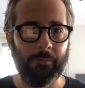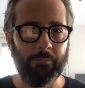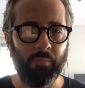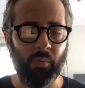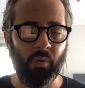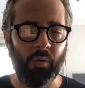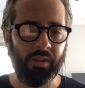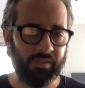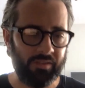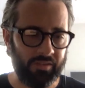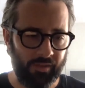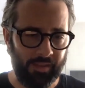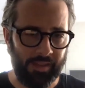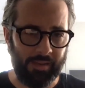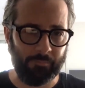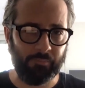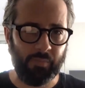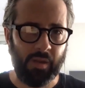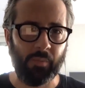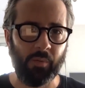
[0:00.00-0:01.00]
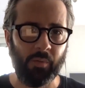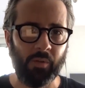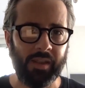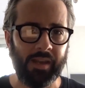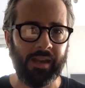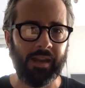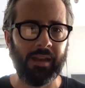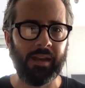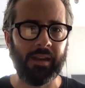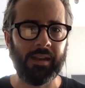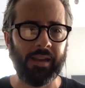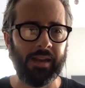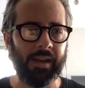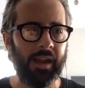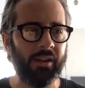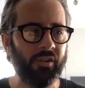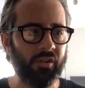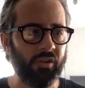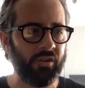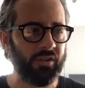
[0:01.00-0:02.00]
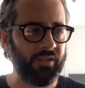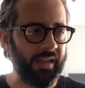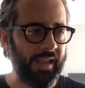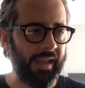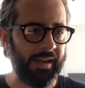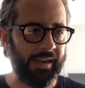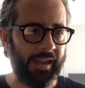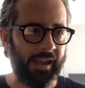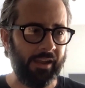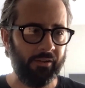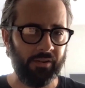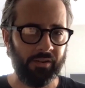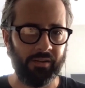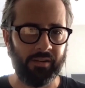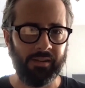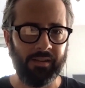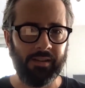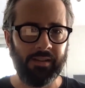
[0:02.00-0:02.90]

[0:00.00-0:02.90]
points so that people can understand how to